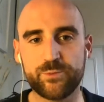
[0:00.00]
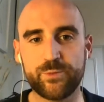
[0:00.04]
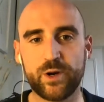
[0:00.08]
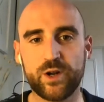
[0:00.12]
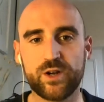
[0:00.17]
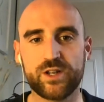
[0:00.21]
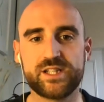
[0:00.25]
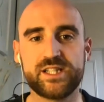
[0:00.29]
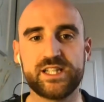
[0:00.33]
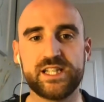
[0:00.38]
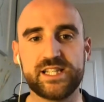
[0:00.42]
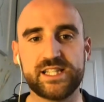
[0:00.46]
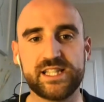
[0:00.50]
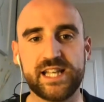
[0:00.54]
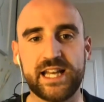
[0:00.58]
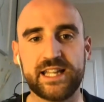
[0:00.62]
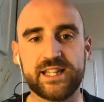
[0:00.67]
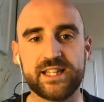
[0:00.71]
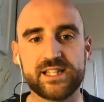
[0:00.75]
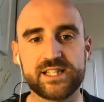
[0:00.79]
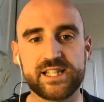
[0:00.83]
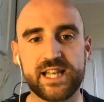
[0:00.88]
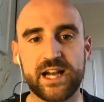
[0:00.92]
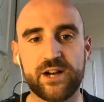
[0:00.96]
policy set
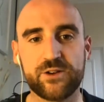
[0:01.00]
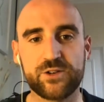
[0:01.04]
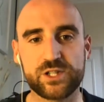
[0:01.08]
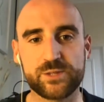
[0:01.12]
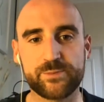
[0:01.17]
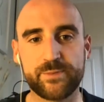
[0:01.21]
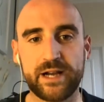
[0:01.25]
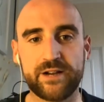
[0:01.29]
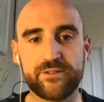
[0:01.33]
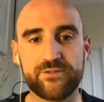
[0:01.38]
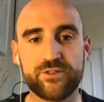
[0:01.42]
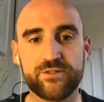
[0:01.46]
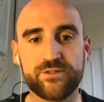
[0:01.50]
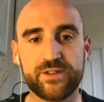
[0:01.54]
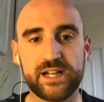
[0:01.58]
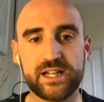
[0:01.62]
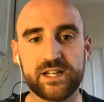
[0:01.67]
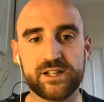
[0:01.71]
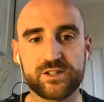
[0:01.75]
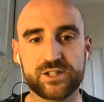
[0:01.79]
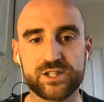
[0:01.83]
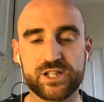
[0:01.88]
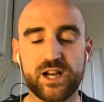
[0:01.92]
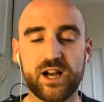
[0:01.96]
that's held us back for a very
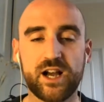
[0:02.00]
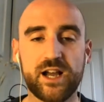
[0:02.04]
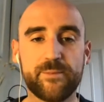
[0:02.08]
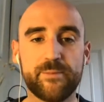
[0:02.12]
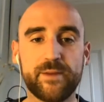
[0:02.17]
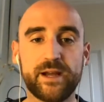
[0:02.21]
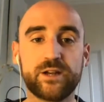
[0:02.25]
long time.